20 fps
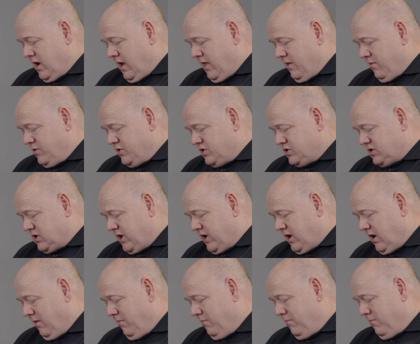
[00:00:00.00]
and then we just
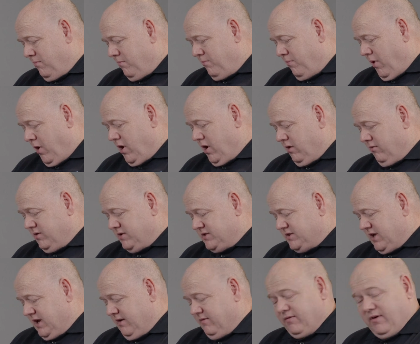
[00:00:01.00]
click on boiler
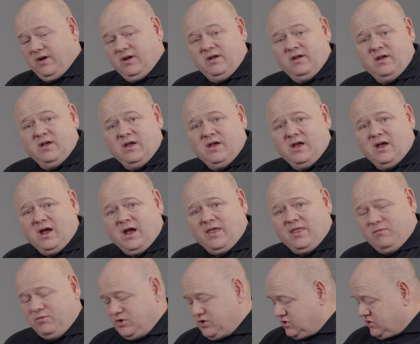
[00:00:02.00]
receiver
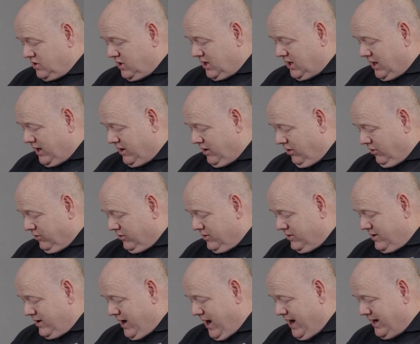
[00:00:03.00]
and then we're just going to click
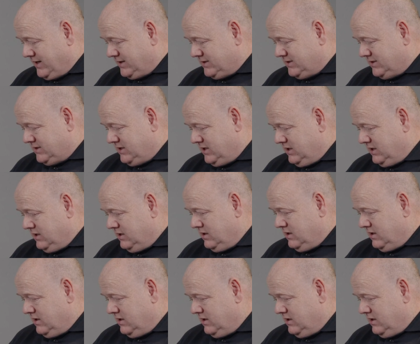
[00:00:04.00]
on next.